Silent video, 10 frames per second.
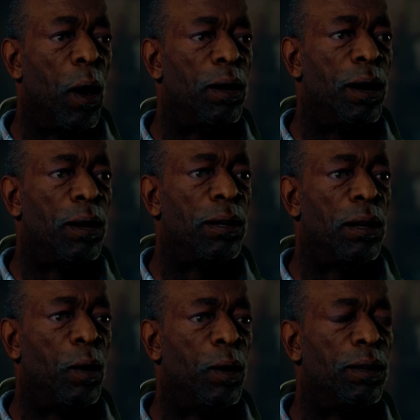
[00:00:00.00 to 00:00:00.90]
All I want to
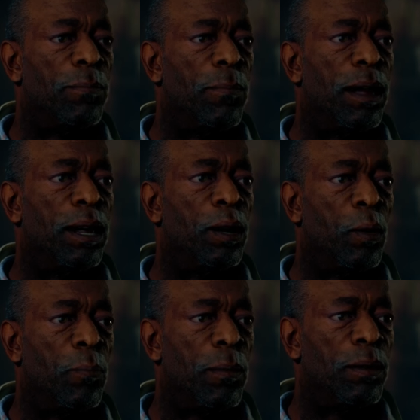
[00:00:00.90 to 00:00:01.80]
do is make you
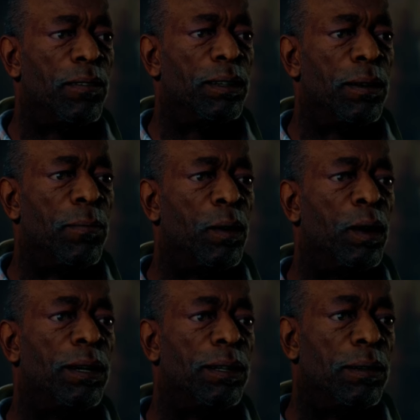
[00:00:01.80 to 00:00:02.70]
a part of this
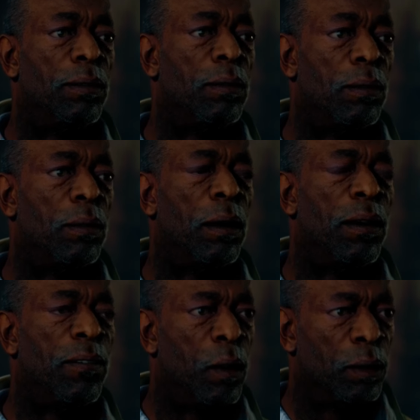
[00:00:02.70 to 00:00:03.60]
community,
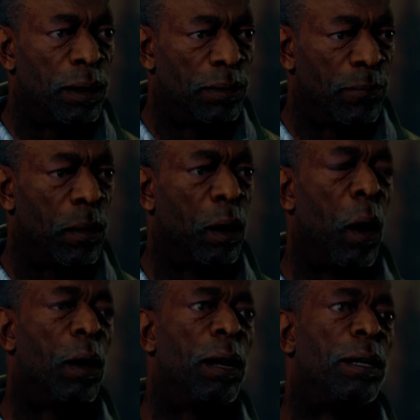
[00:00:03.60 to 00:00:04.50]
give you a sense of
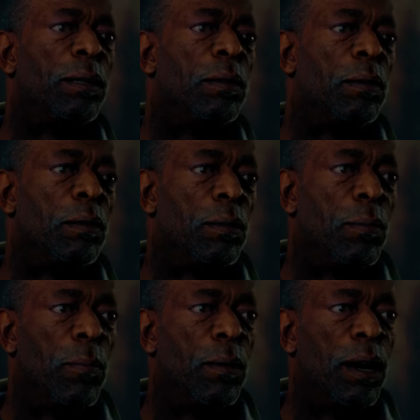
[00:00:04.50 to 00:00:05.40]

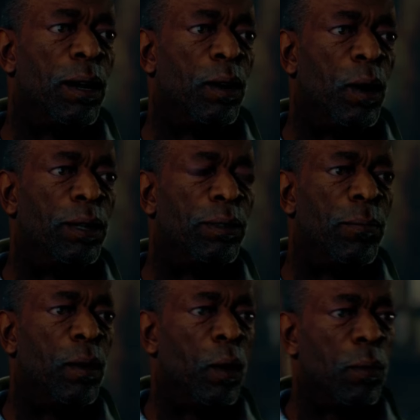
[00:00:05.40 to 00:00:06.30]
belonging, but all you do is
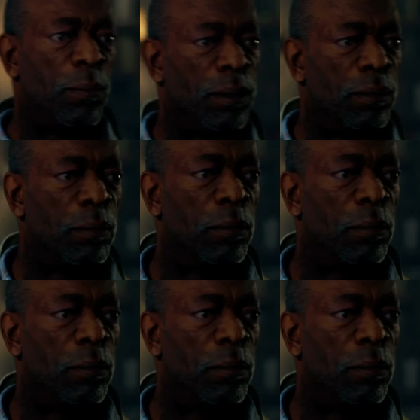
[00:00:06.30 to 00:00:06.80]
rebuke me.